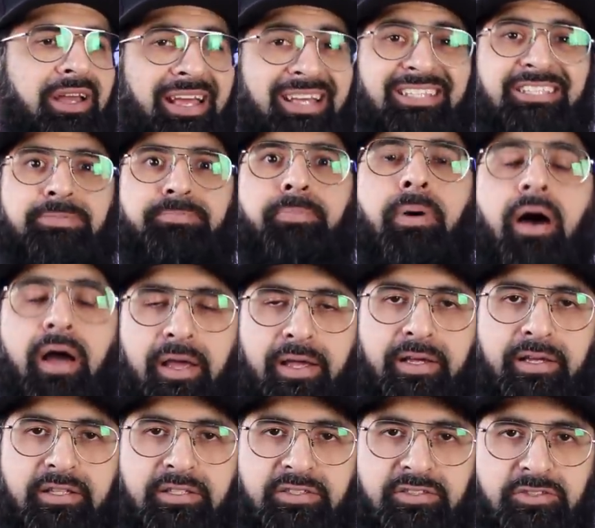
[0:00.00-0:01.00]

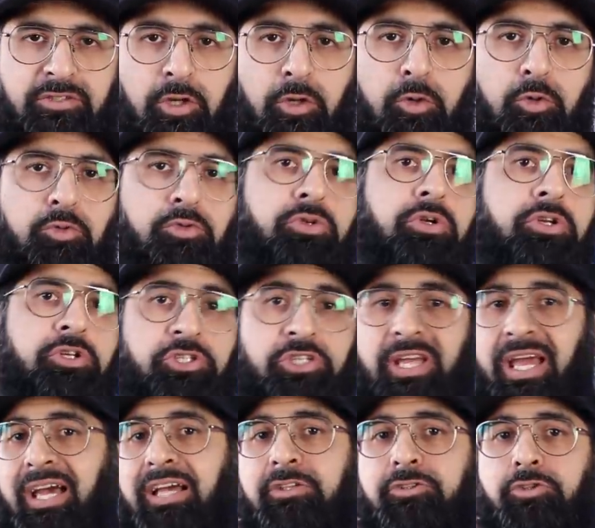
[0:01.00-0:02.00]
expired so
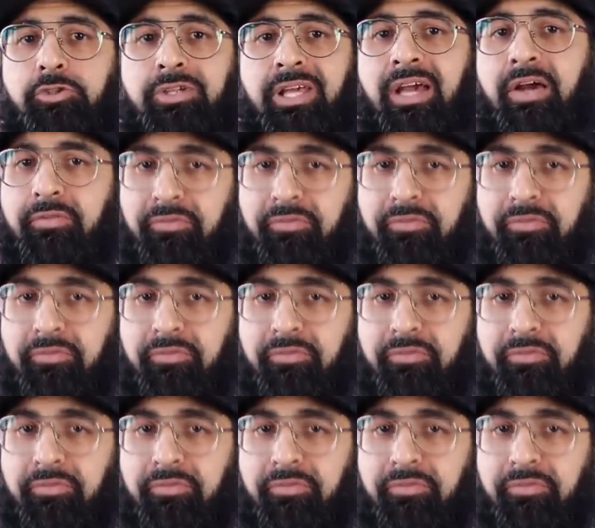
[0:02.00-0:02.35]
she had to get